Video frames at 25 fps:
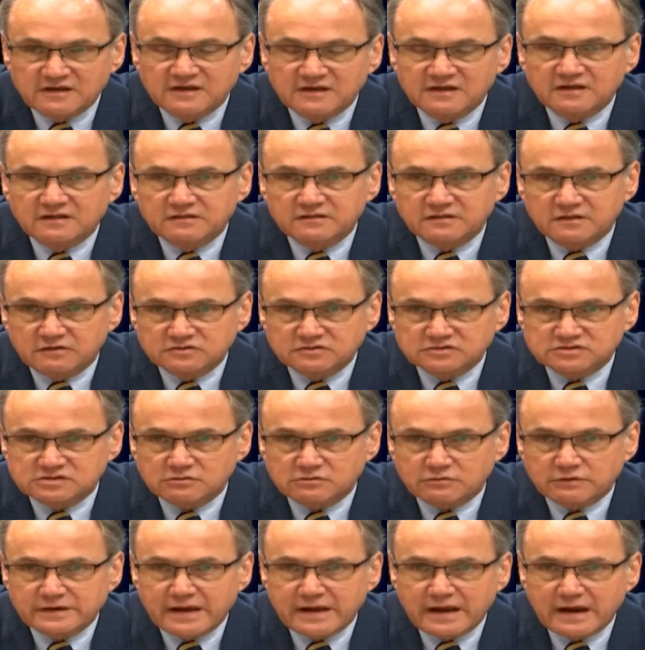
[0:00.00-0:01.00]
Those
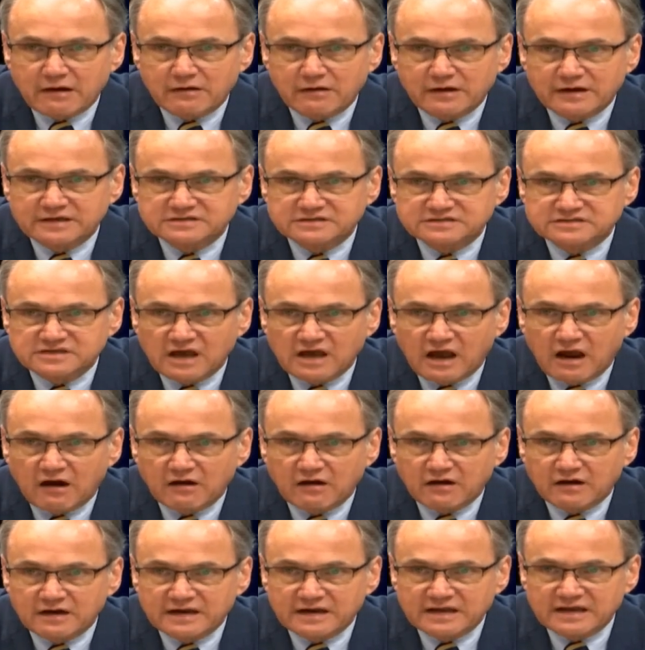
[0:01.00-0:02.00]
three areas are
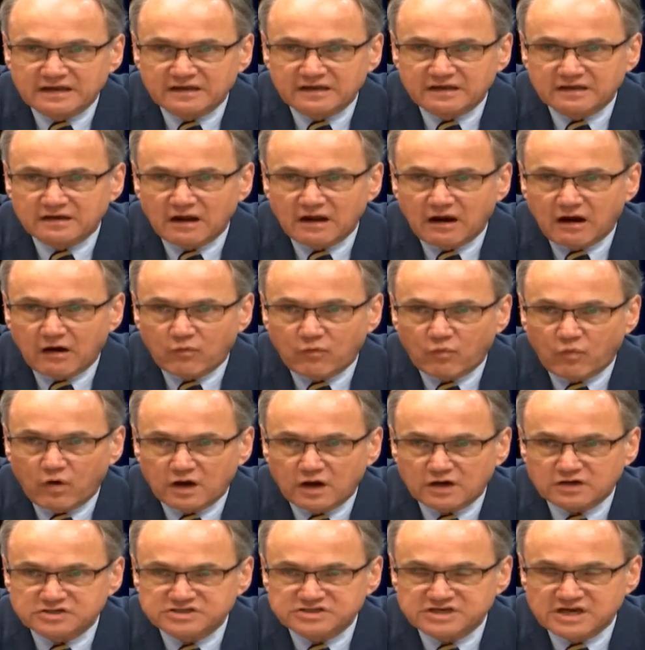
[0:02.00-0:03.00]
in our
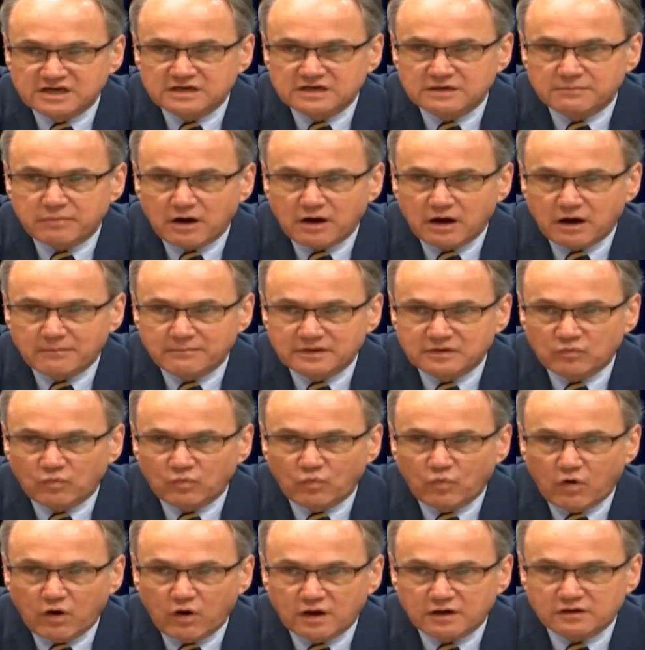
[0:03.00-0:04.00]
watershed department,
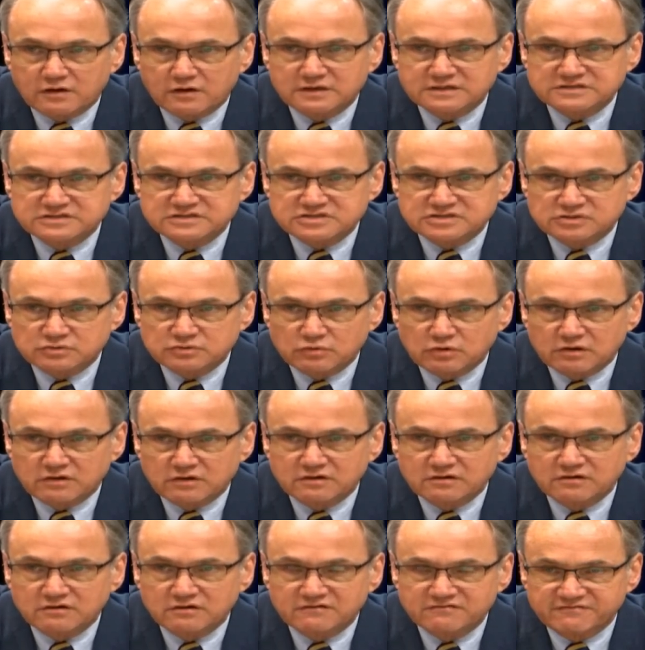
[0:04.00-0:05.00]
water and sewer
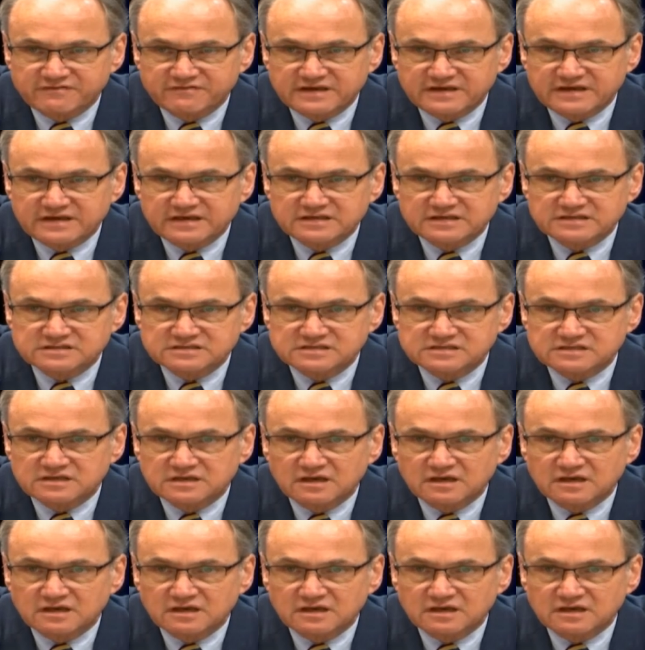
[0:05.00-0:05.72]
fees,